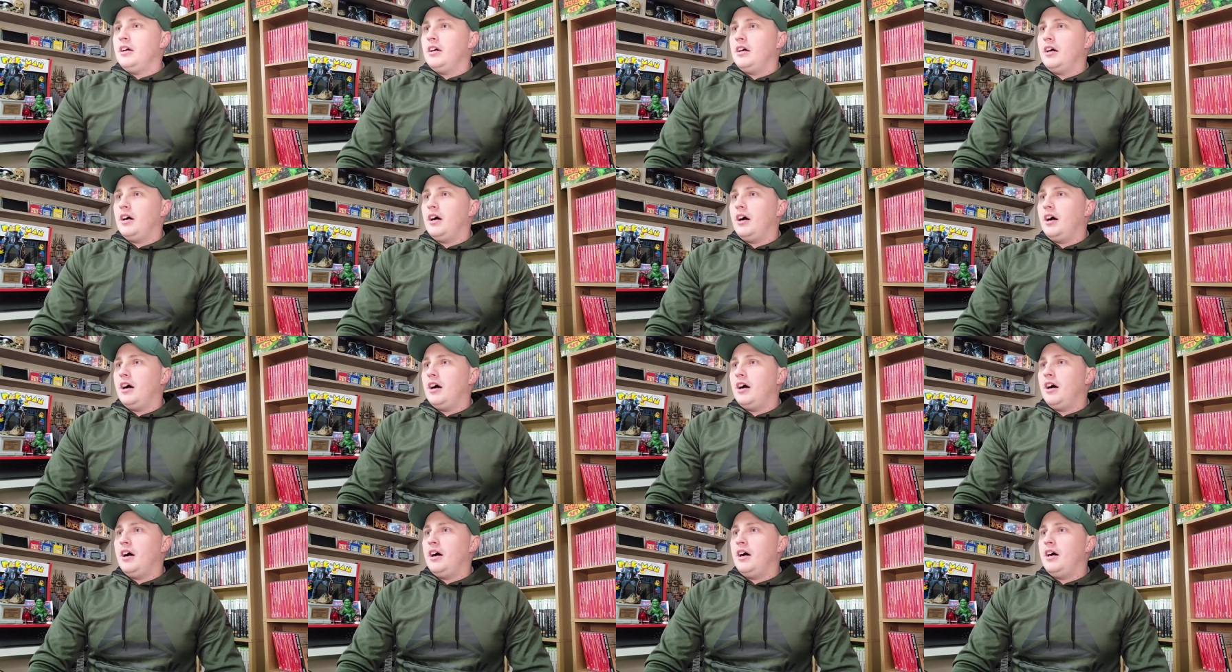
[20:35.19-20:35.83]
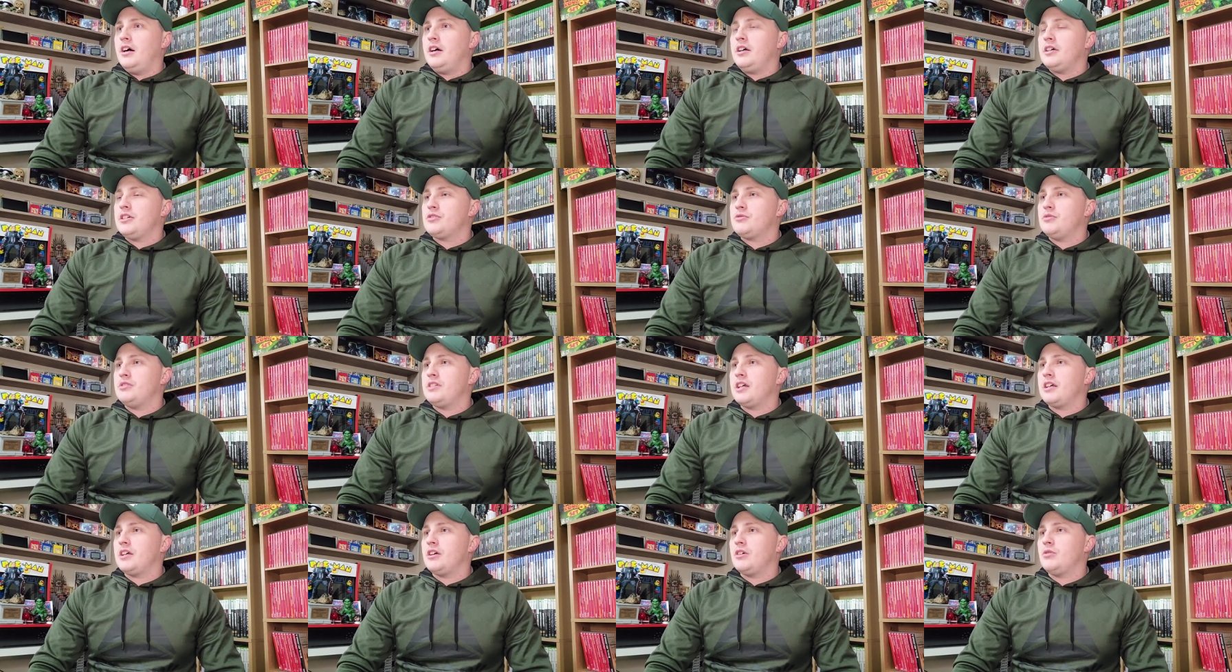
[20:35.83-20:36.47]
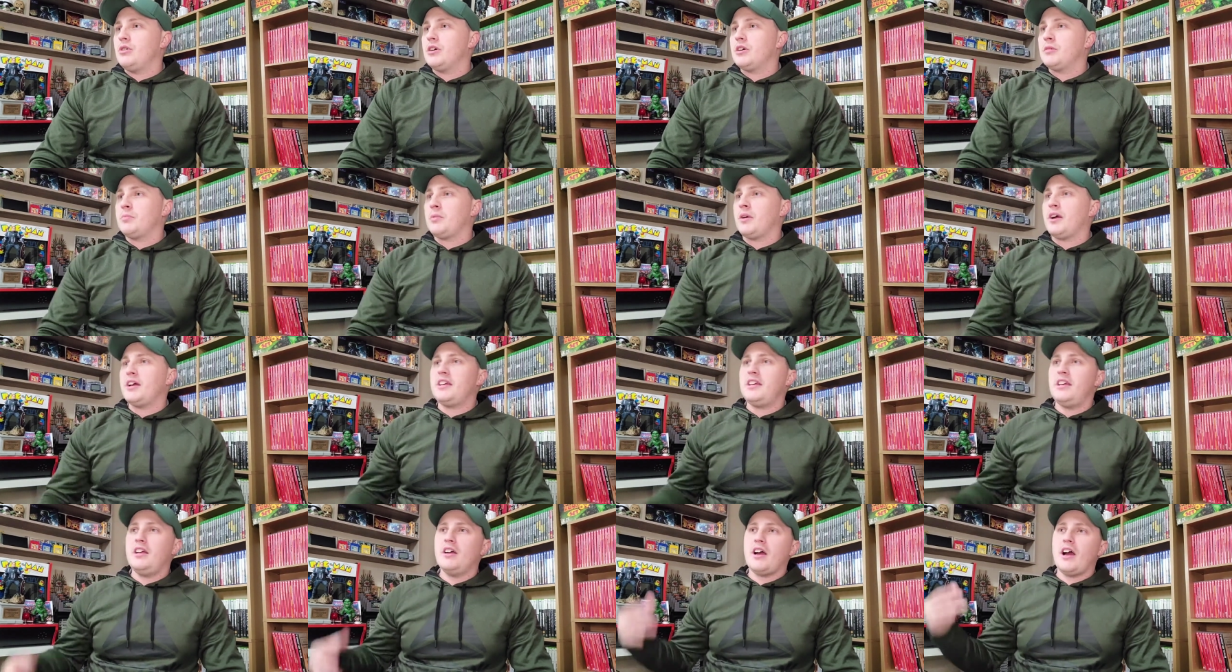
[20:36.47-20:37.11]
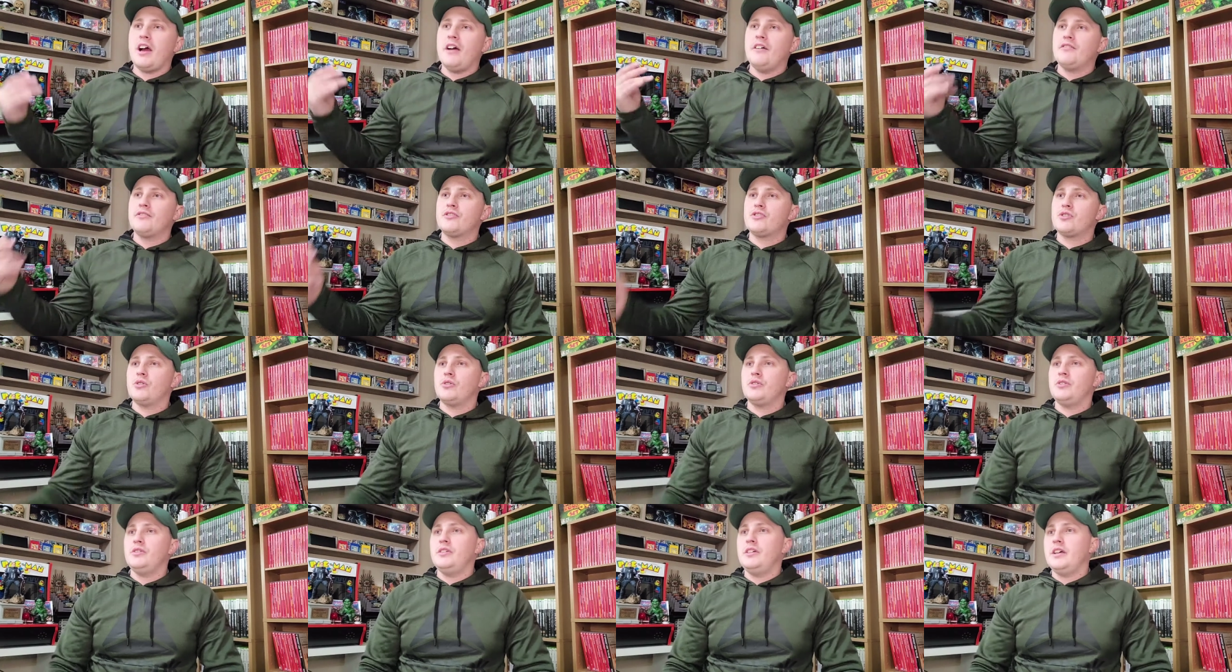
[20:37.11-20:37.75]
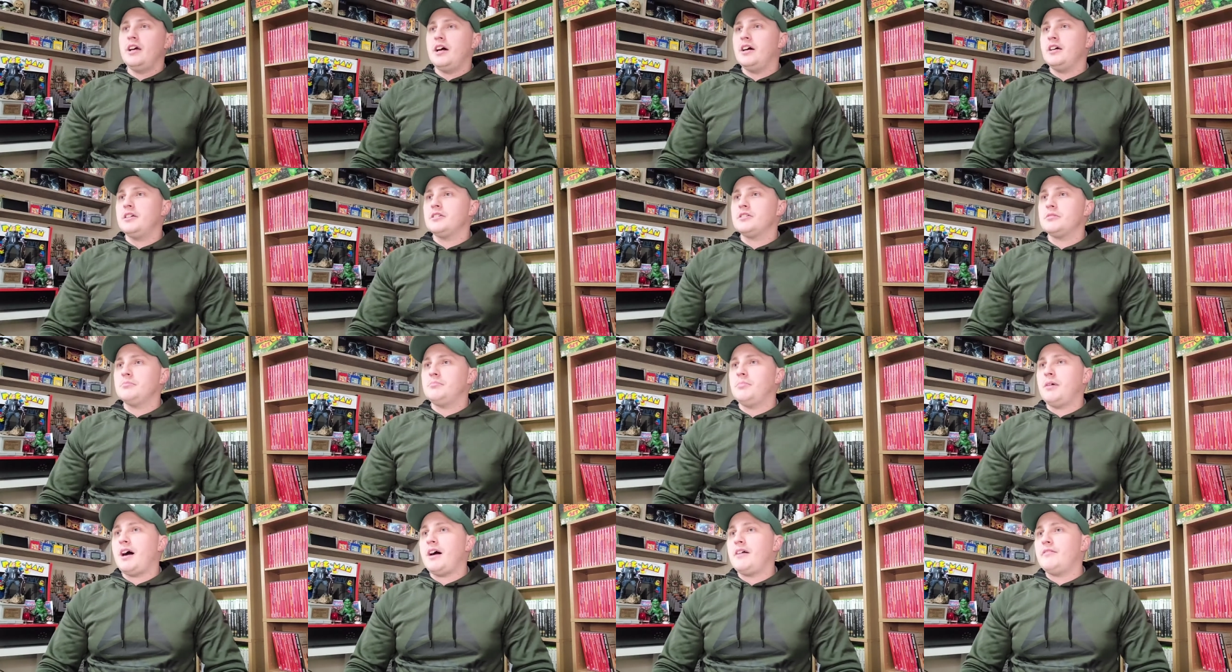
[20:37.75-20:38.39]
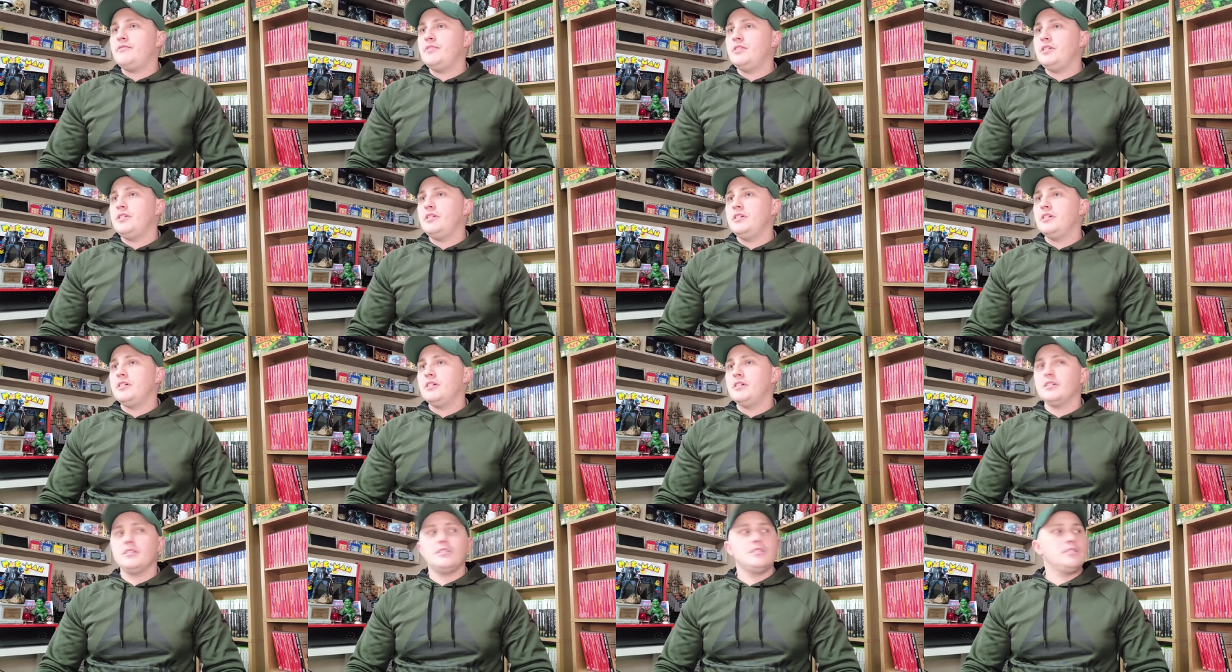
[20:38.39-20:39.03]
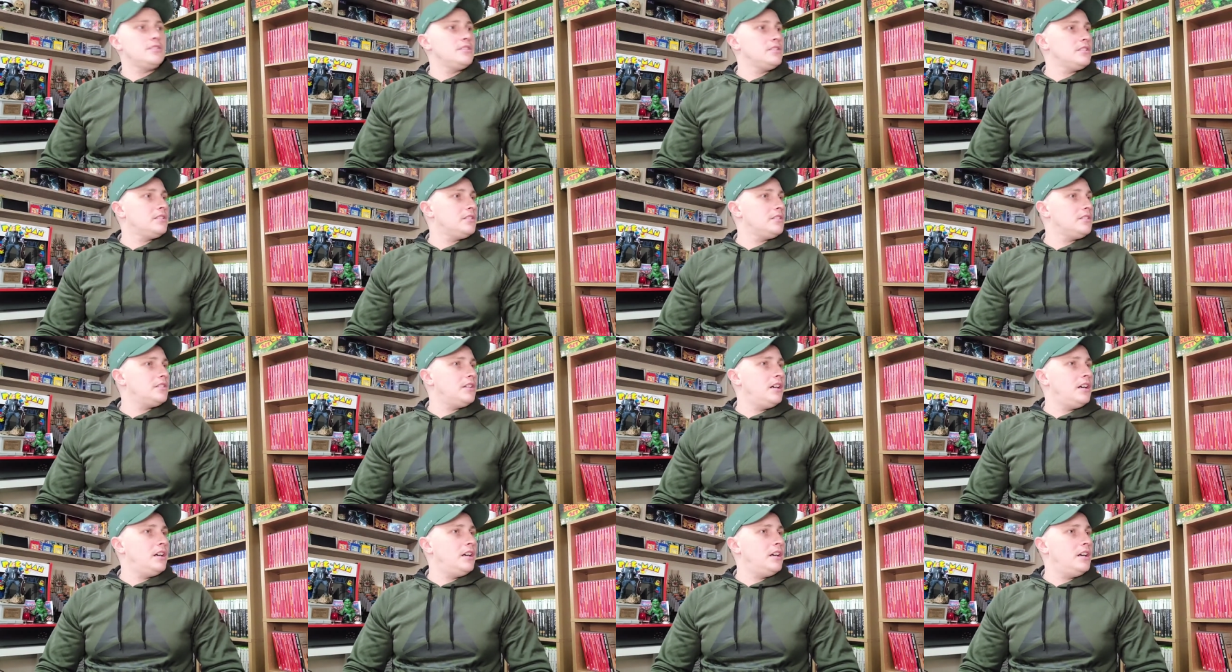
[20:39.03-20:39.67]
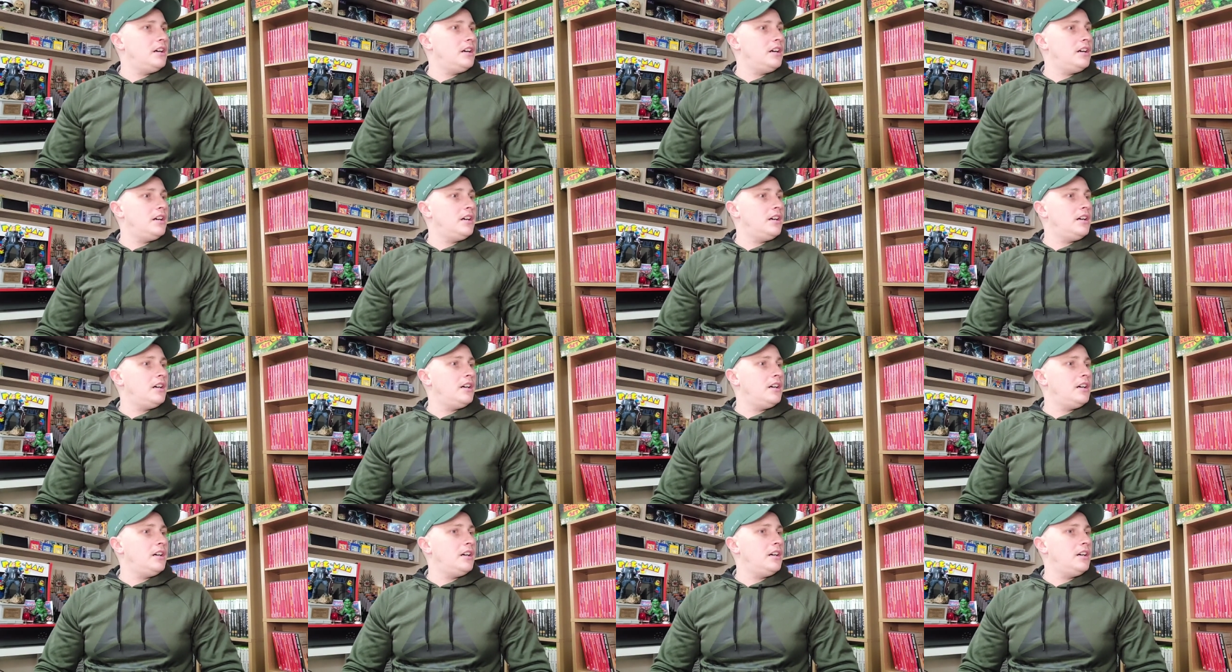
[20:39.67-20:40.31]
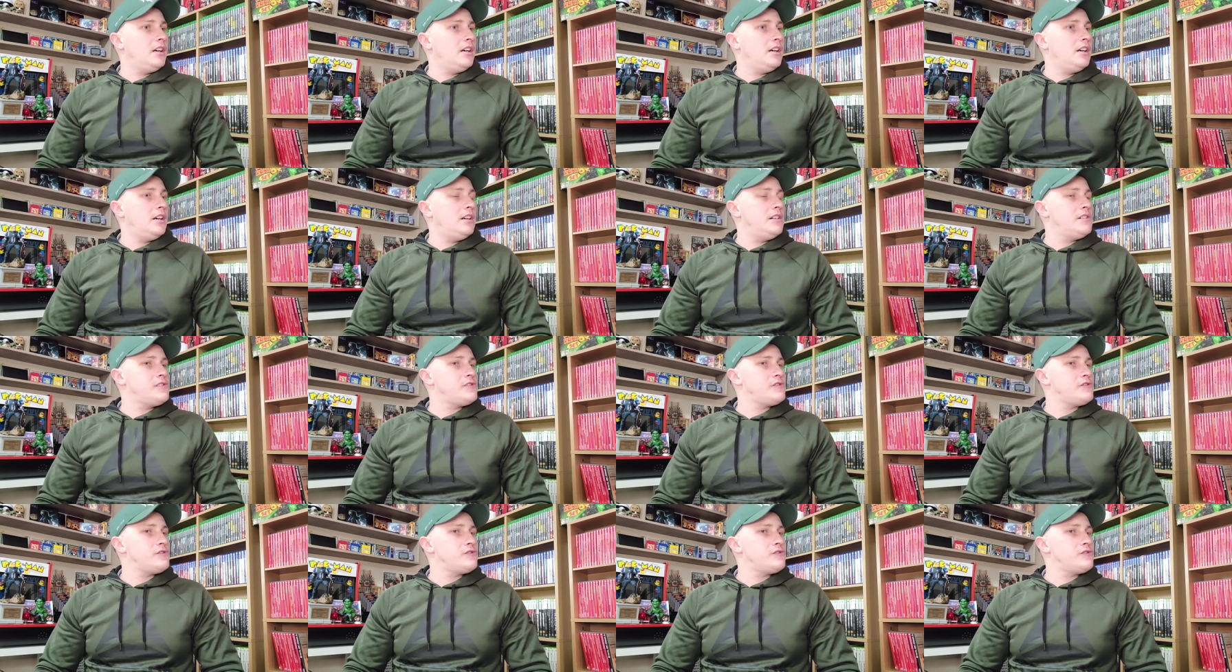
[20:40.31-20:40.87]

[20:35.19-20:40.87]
Uh, so we take a quick break here. I've showed you guys the pop figures. Uh,